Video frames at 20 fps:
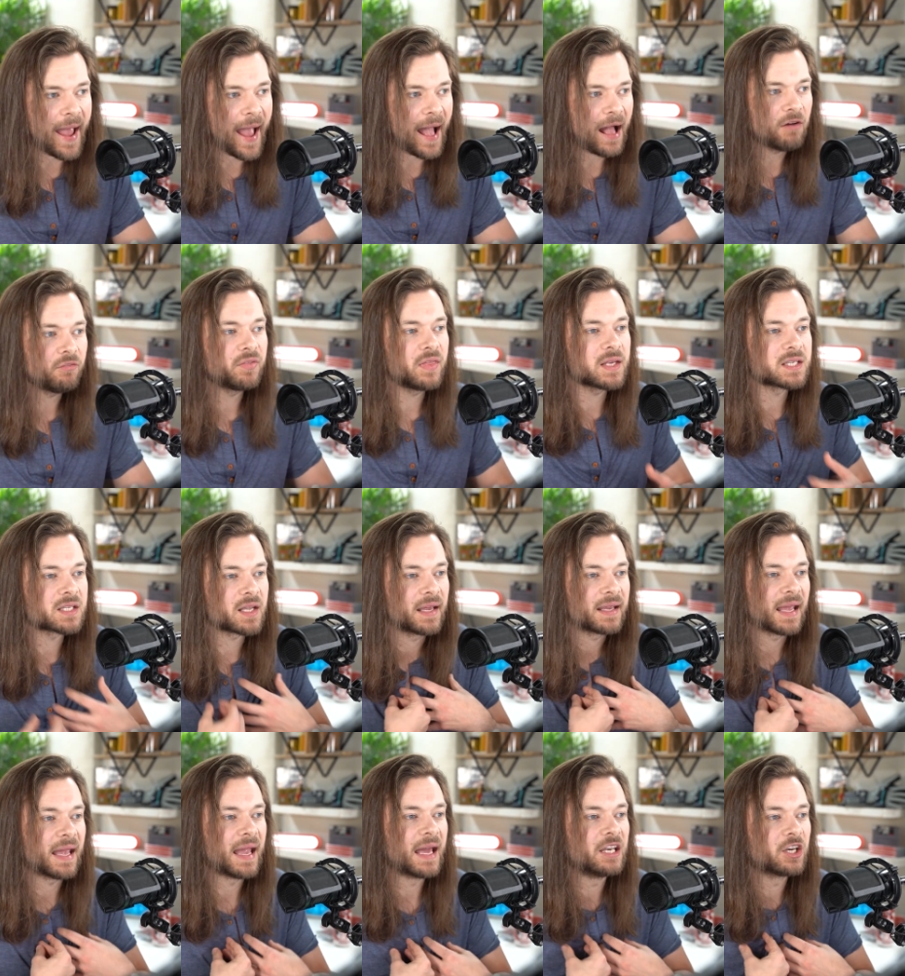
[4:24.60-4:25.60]
have this
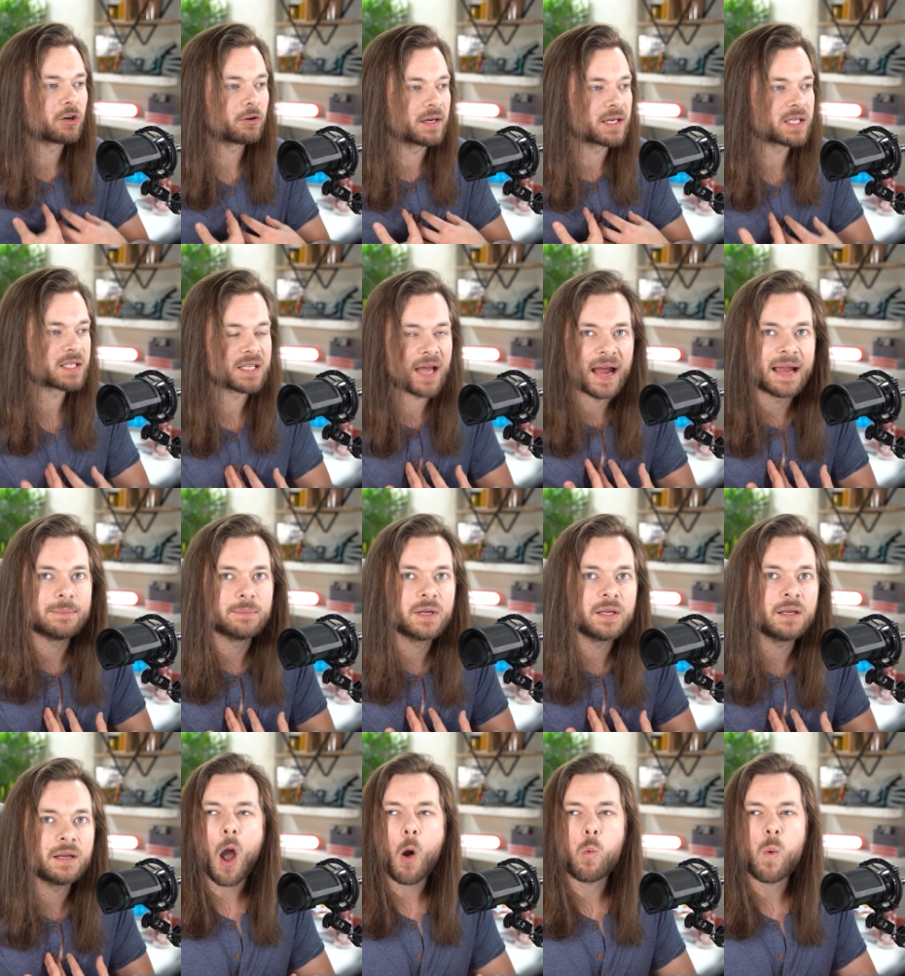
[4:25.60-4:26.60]
like inner
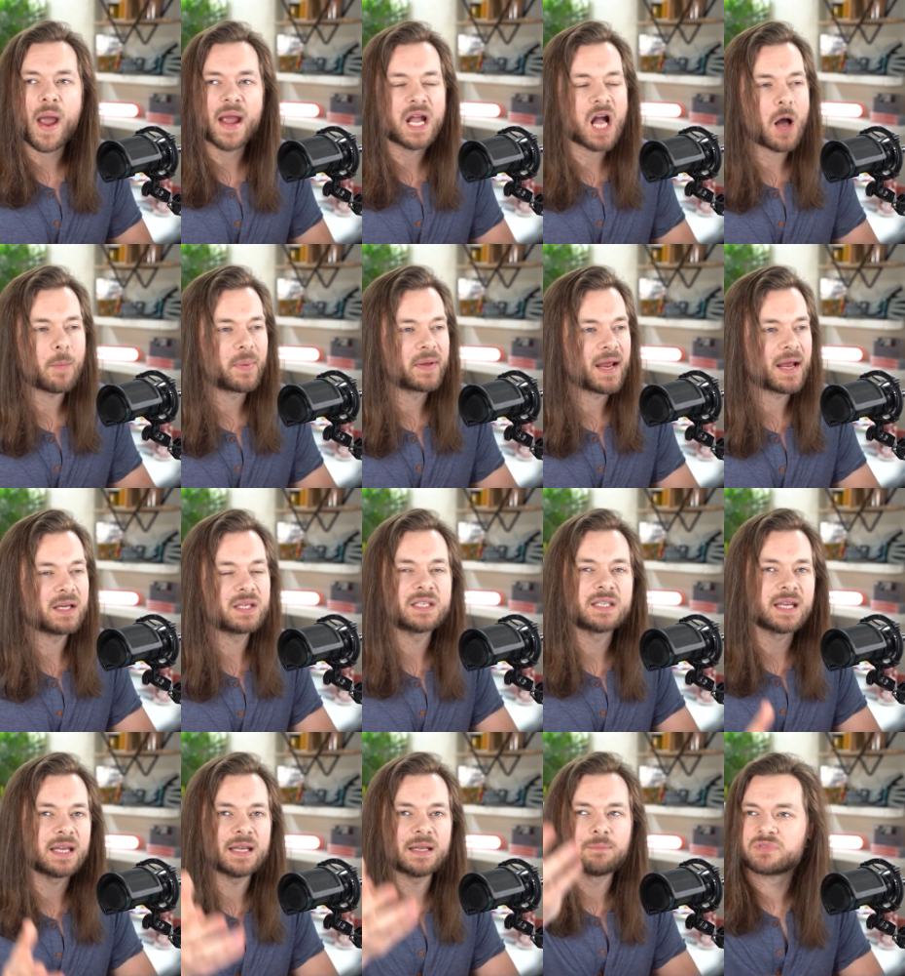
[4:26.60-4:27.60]
excitement. I wake up and I
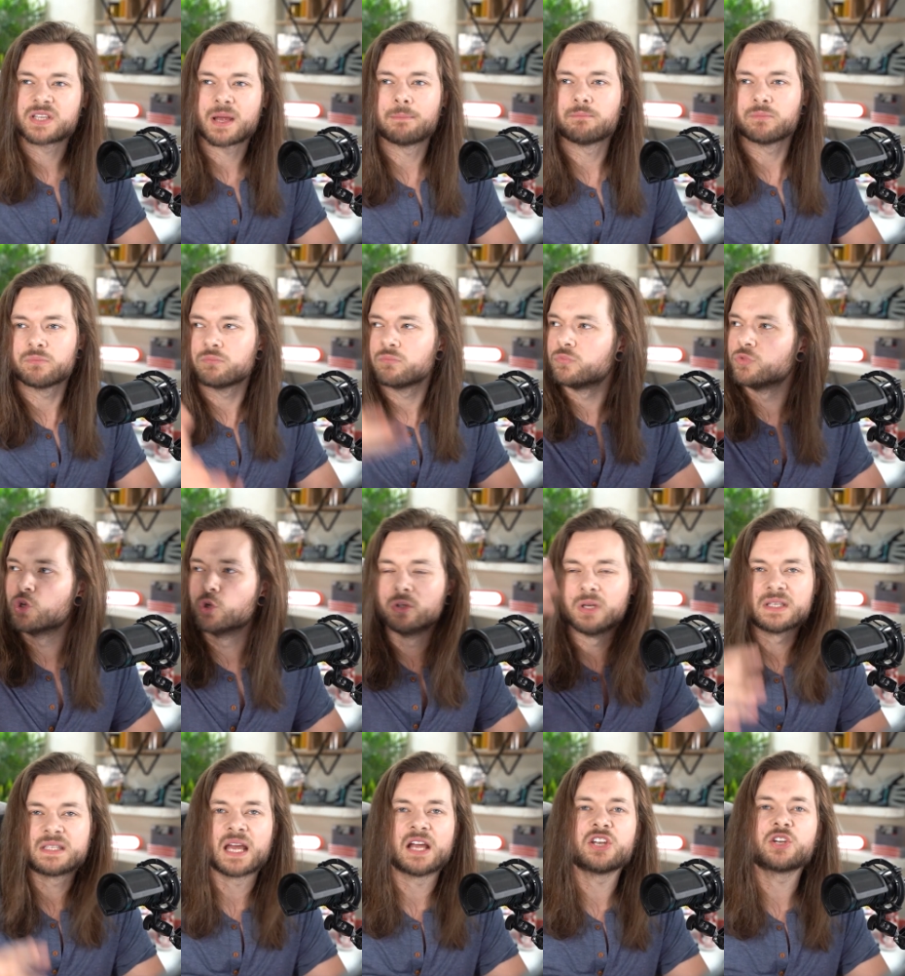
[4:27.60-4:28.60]
see some new
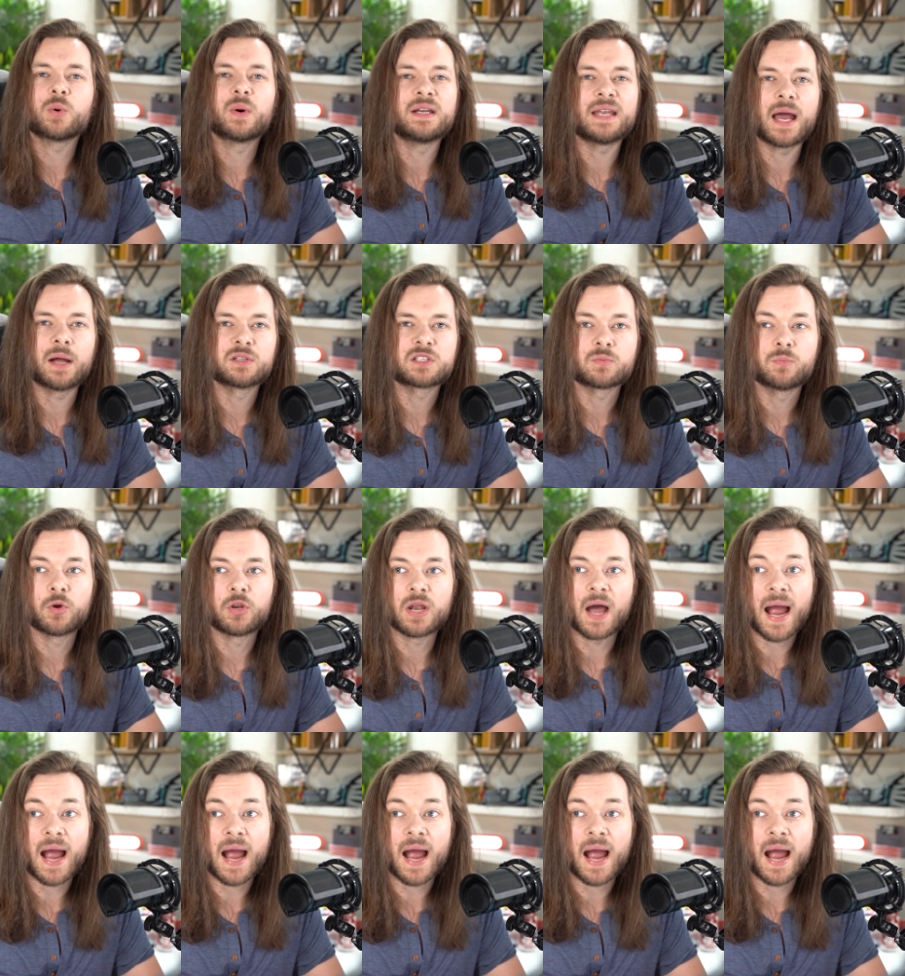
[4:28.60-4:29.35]
Nintendo announcement.